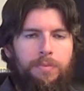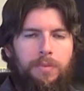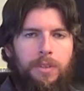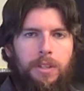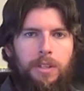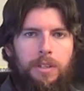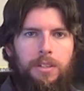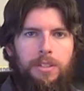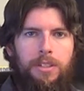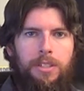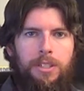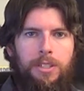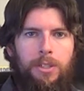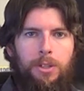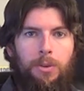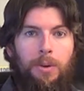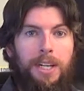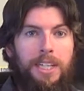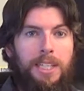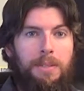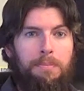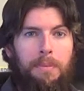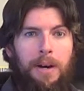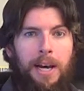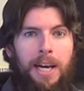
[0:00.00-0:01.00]
It's
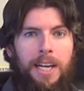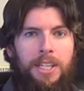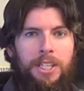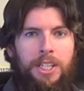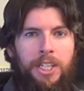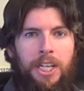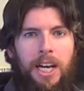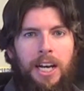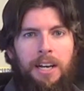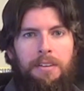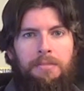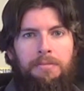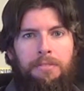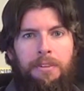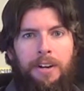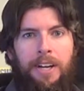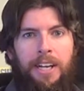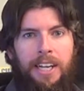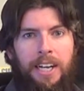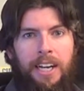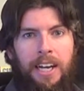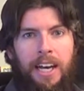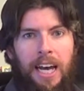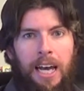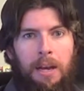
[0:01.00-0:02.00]
directed by John
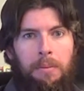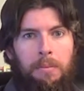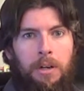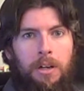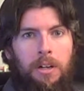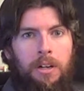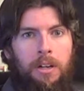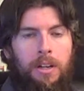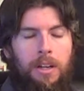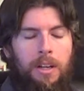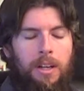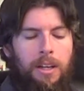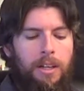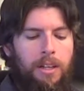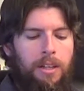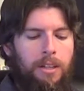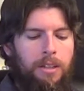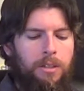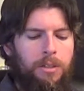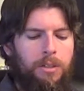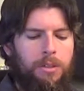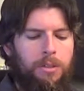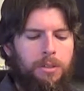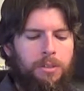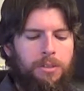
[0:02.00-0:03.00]
Frankenheimer,
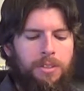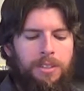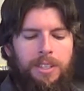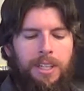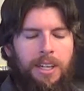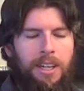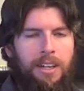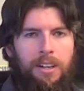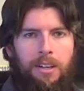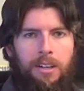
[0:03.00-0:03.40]
who's done